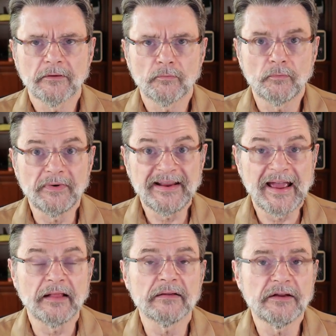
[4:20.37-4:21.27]

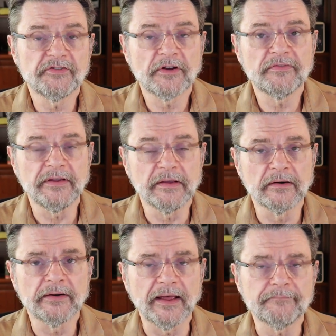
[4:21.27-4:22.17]
realities of the
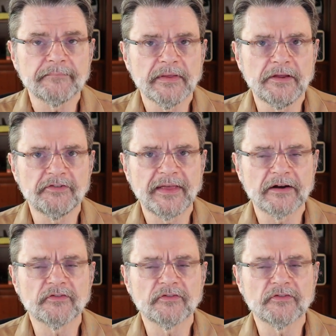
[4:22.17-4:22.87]
internet is that,